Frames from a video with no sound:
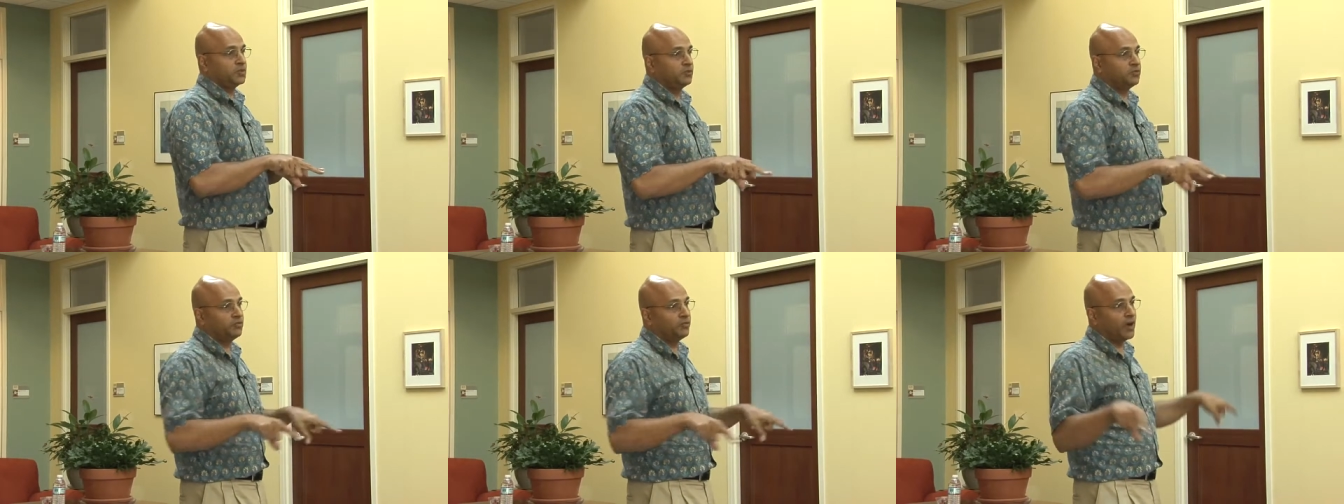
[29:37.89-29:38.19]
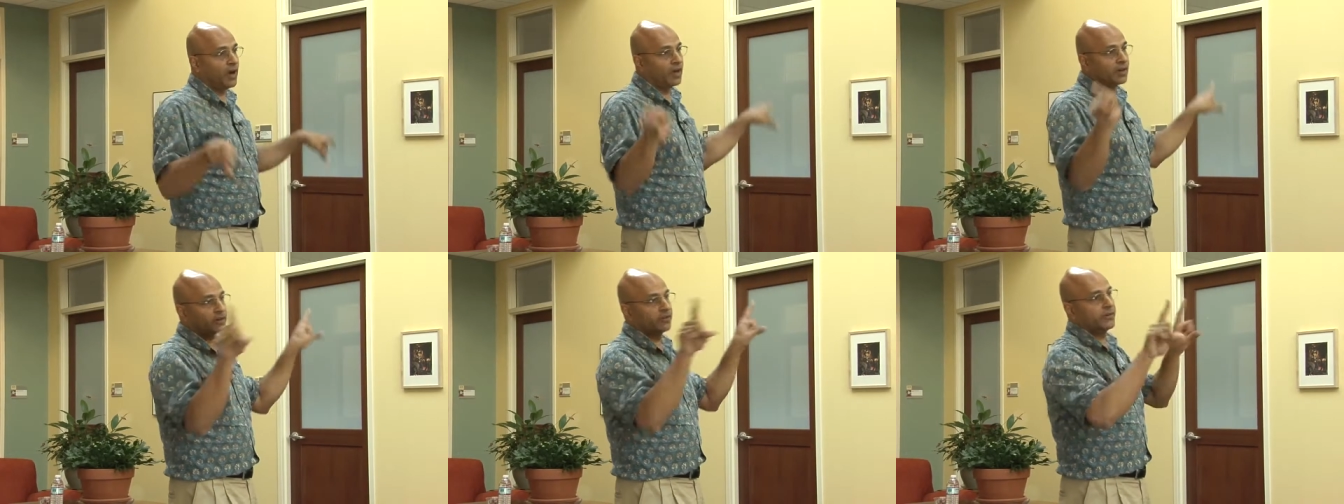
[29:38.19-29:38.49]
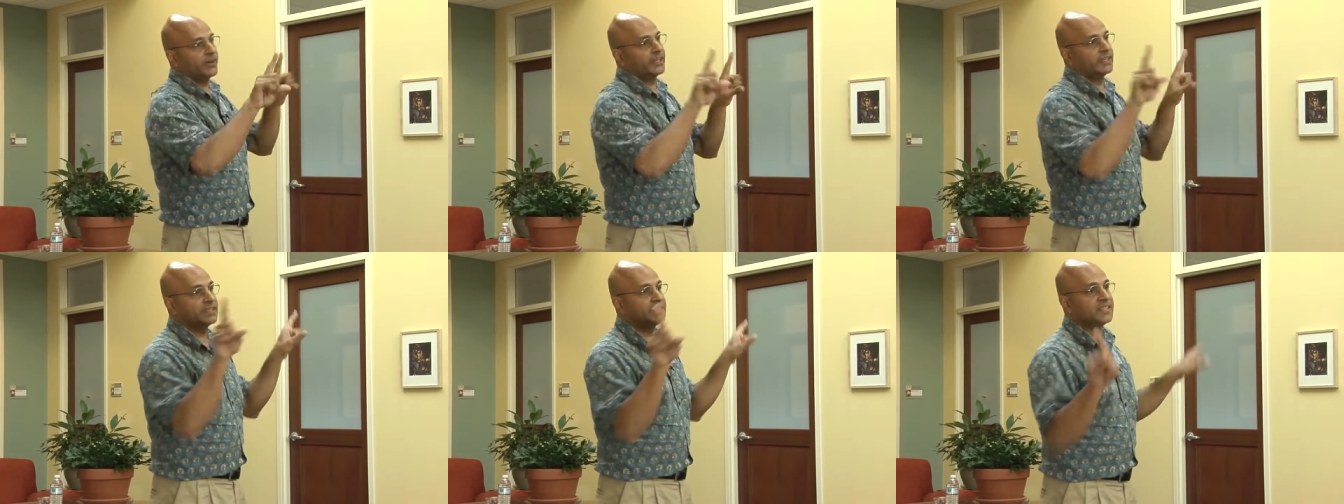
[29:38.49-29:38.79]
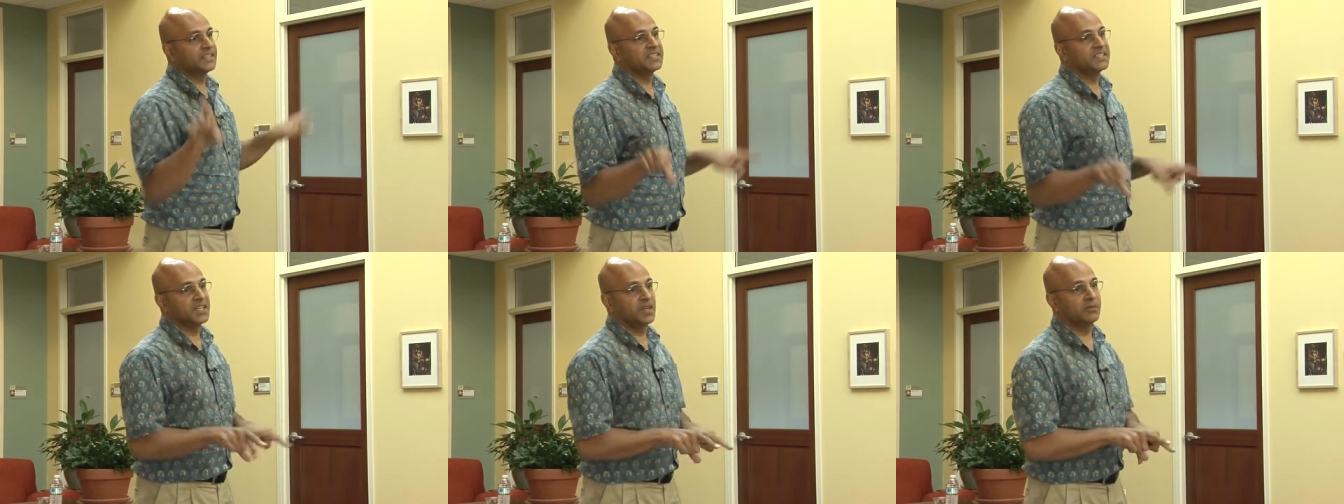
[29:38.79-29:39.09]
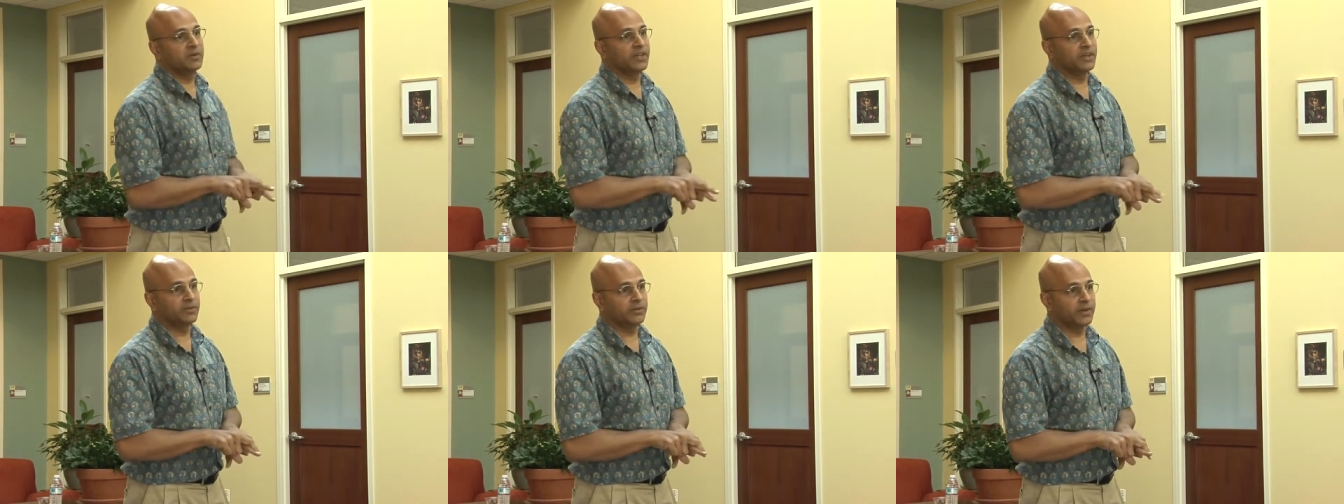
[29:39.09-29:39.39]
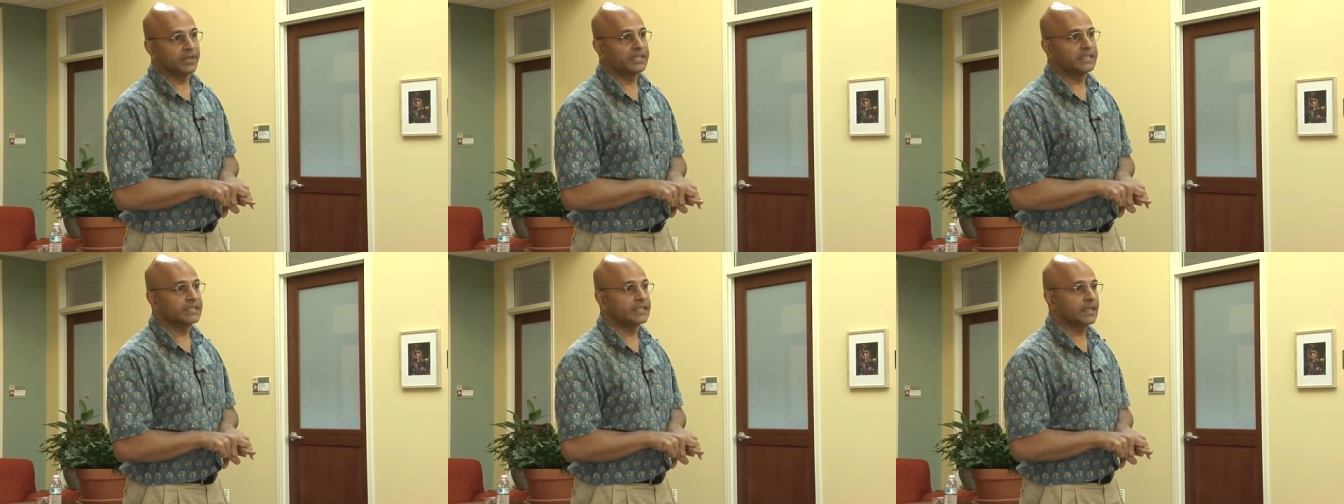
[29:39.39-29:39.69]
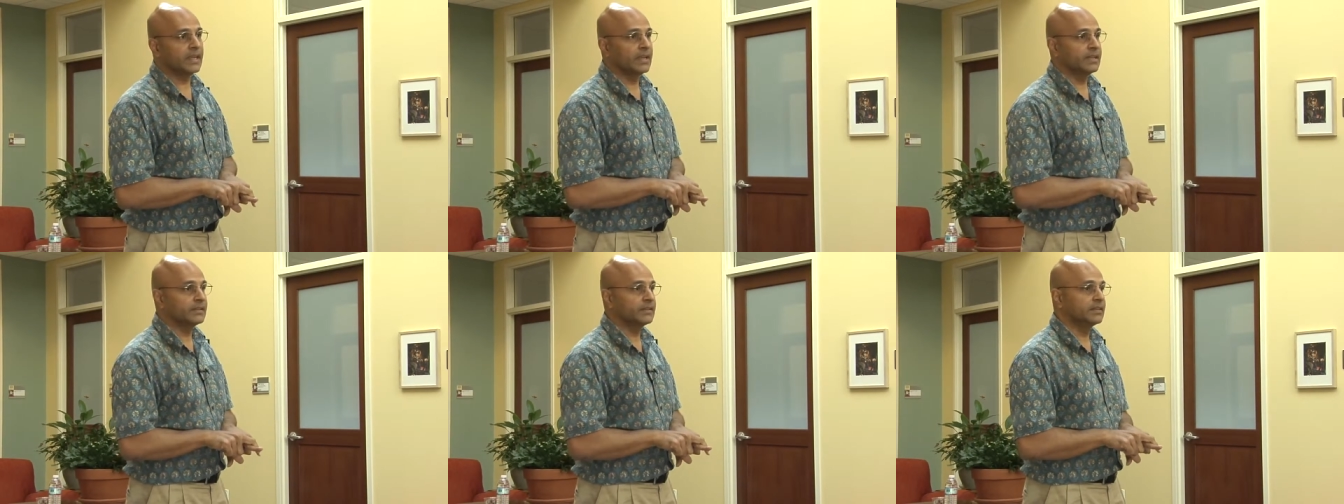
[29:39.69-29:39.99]
to far greater systemic
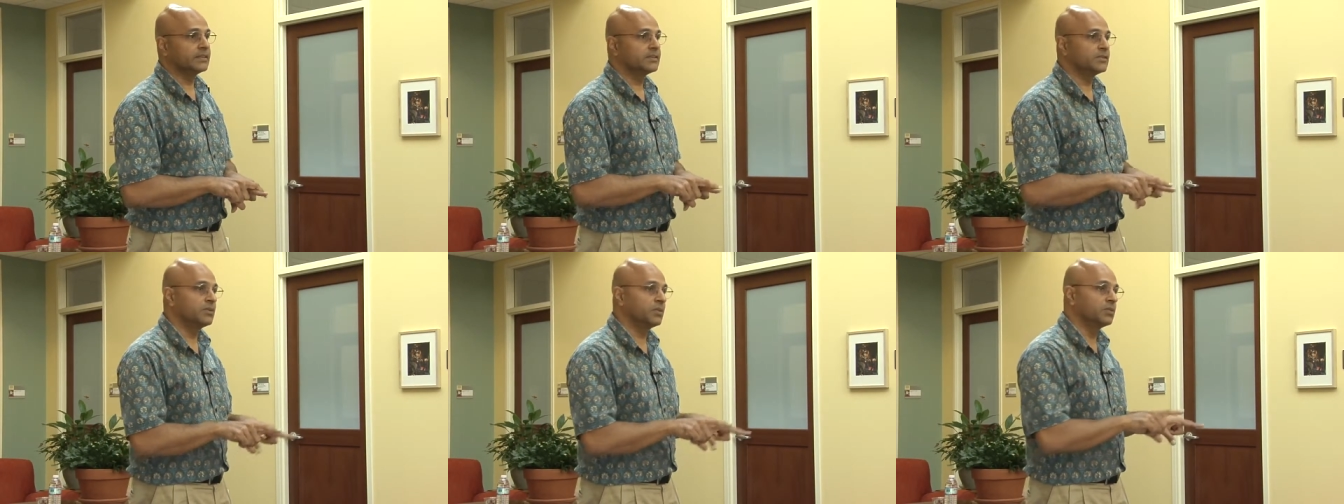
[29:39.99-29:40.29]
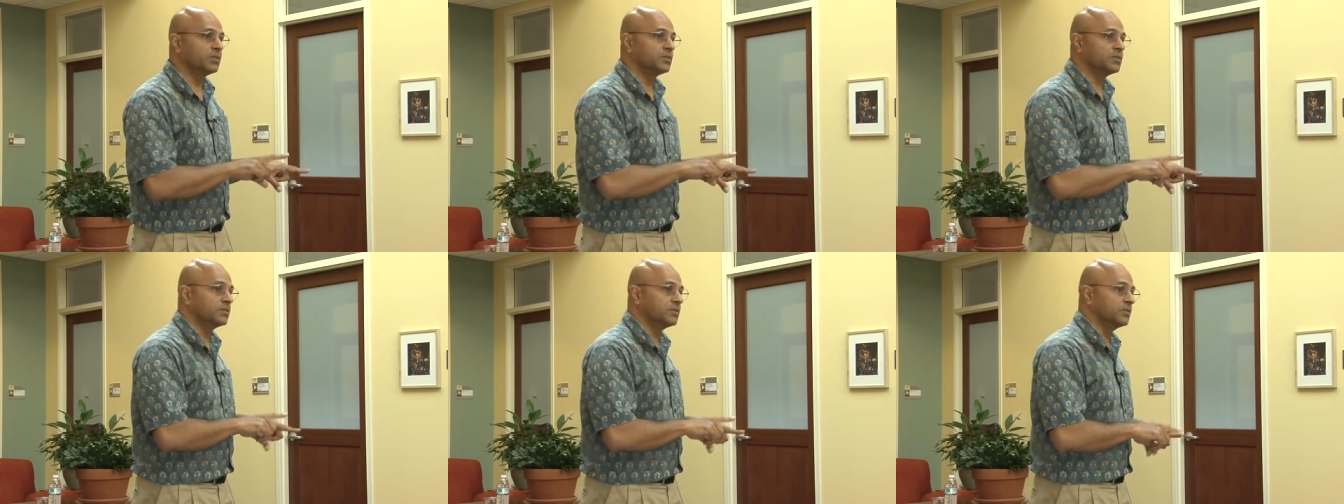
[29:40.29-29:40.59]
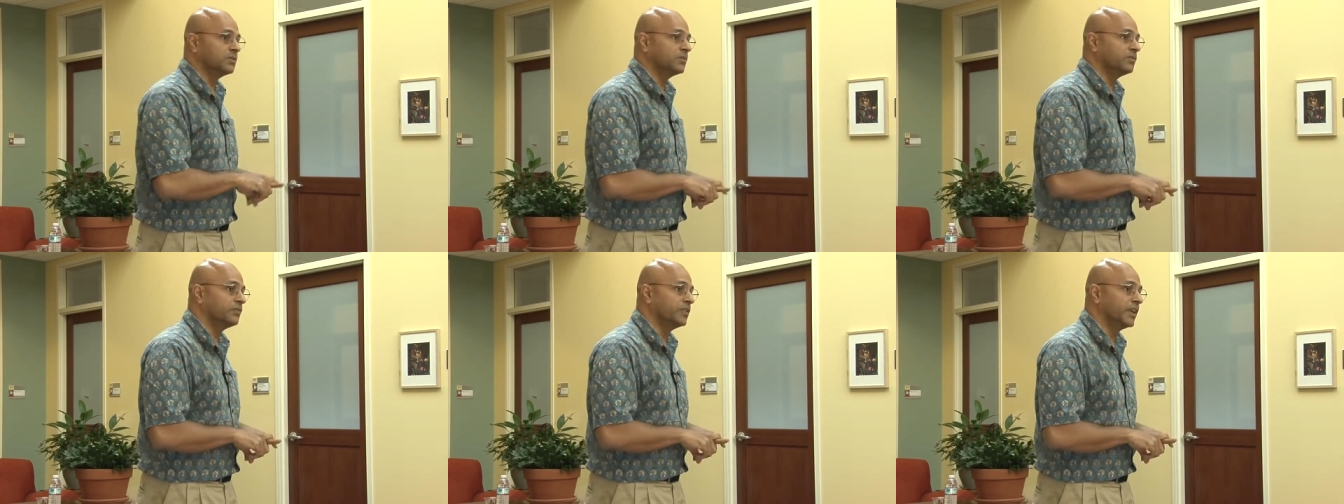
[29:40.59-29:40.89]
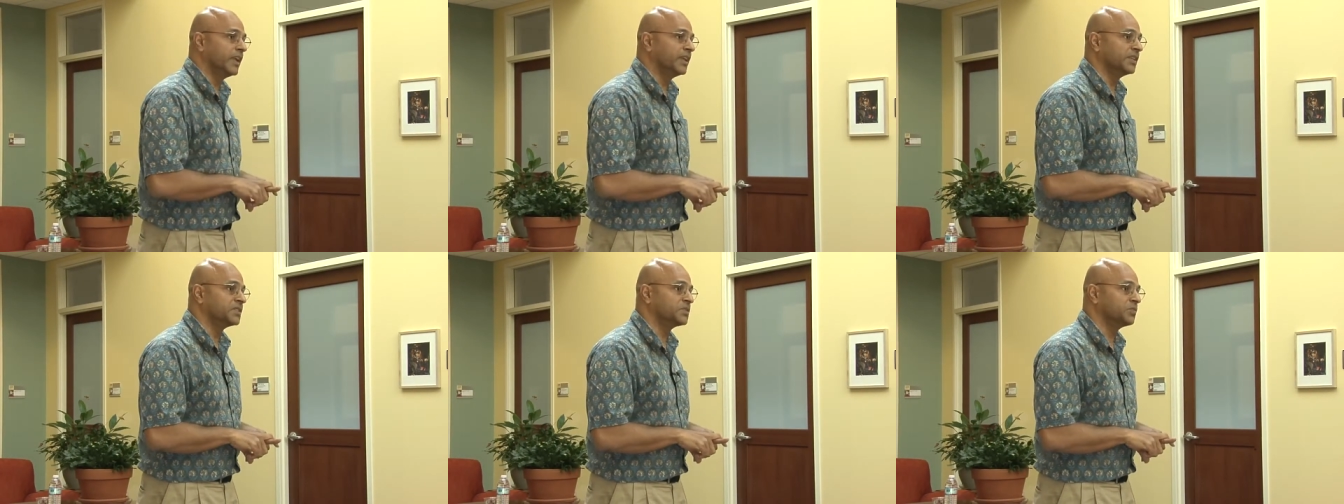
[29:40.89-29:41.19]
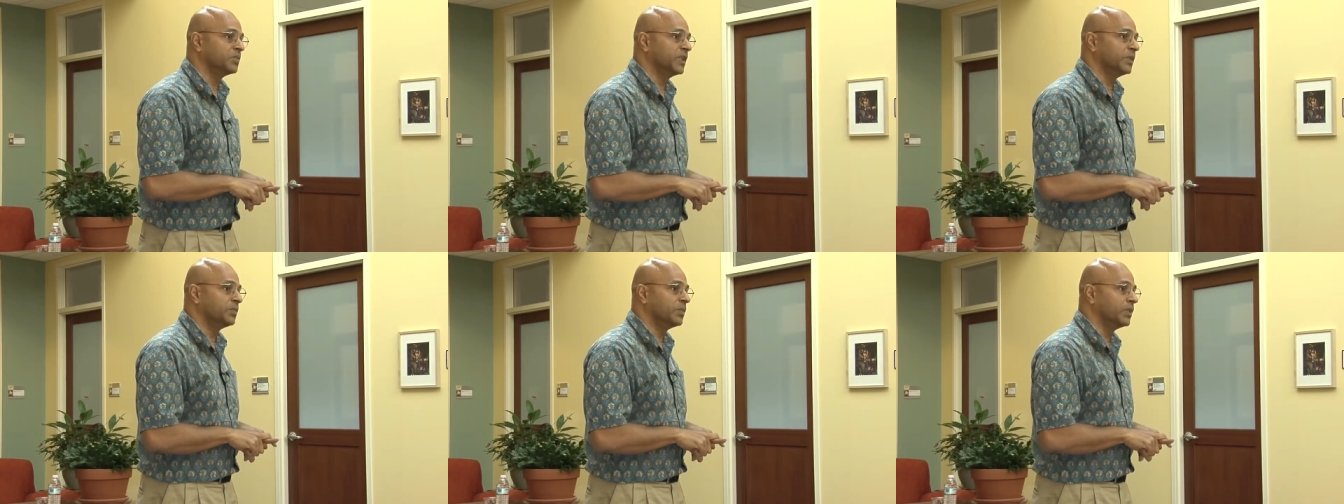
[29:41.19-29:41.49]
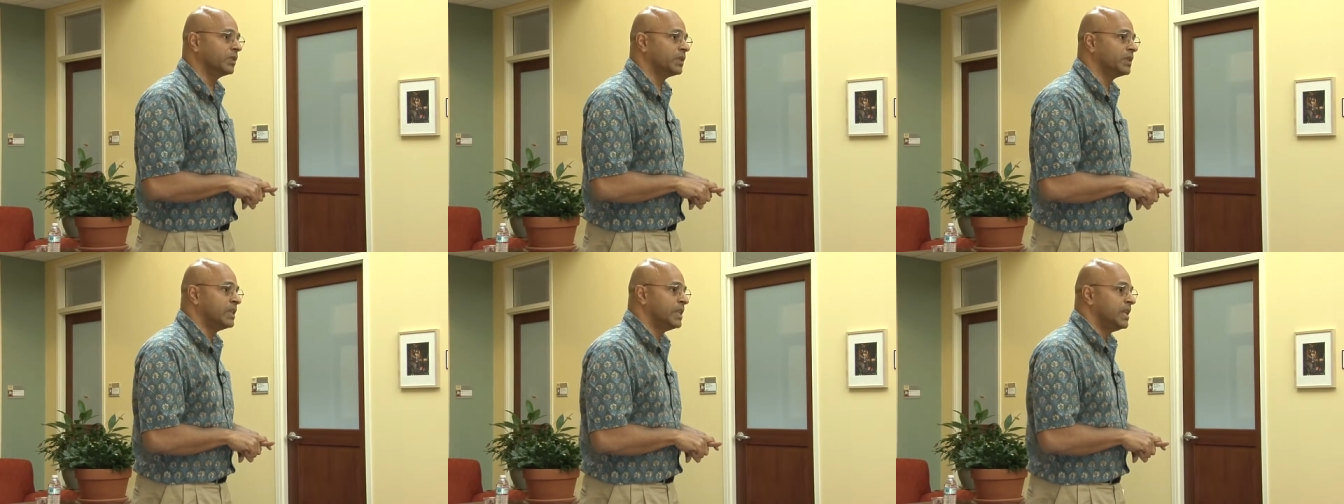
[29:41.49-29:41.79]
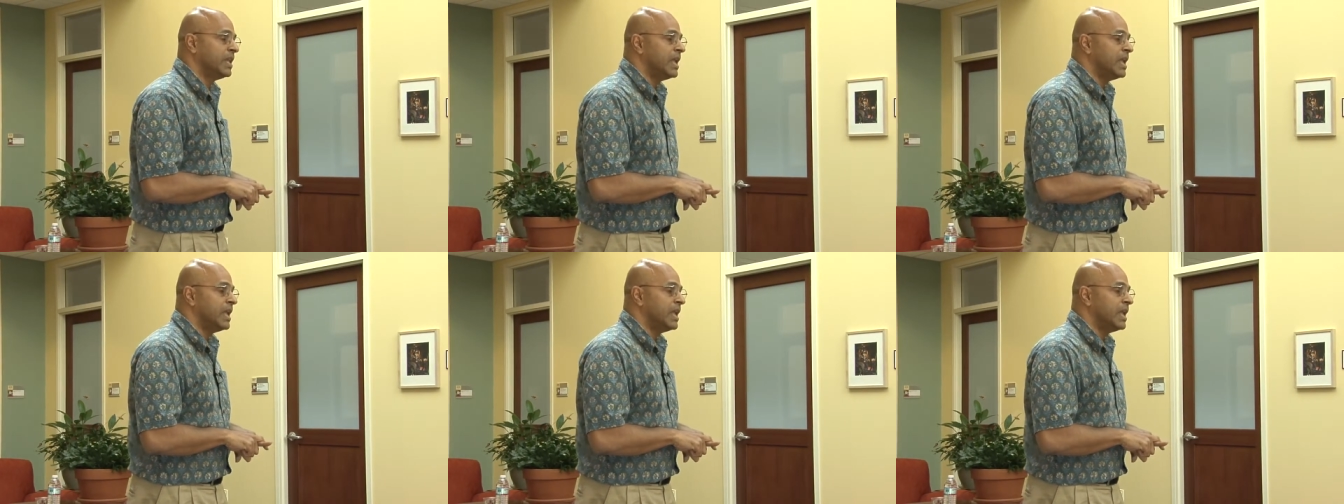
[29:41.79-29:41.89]
risk as it's known to finance people,